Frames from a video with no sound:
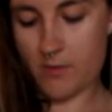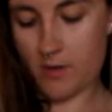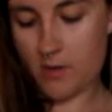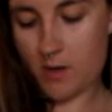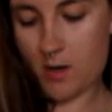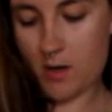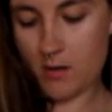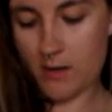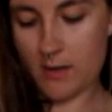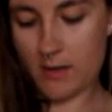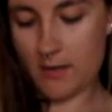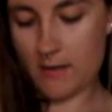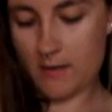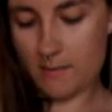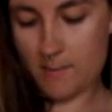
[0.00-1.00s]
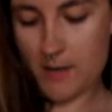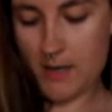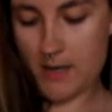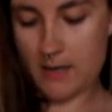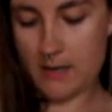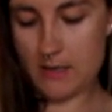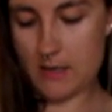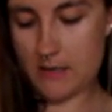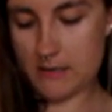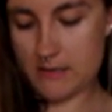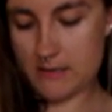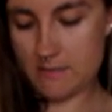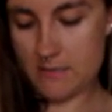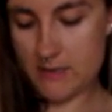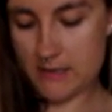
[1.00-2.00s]
the garlic and the pine nuts.
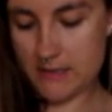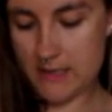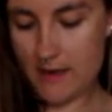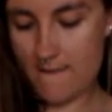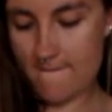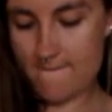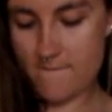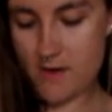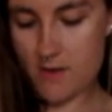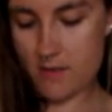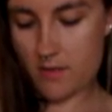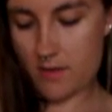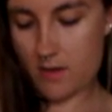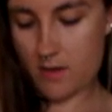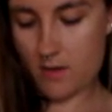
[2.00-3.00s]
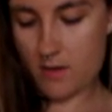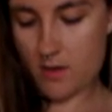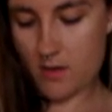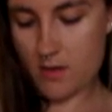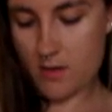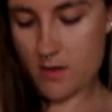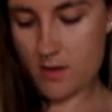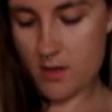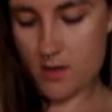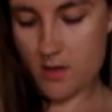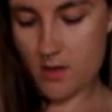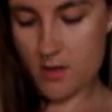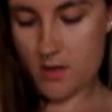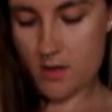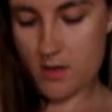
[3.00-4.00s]
It makes everything
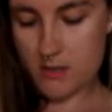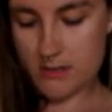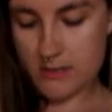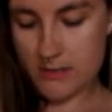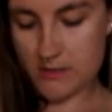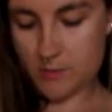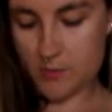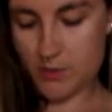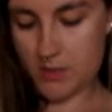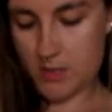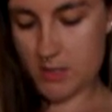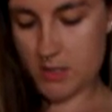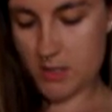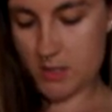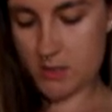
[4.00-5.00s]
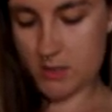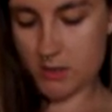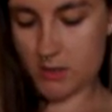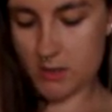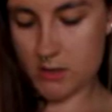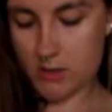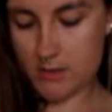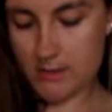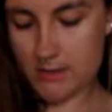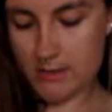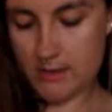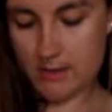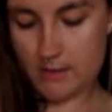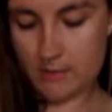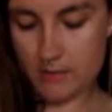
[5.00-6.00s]
taste pretty delicious
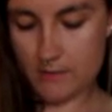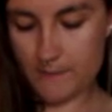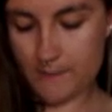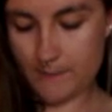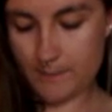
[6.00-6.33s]
together.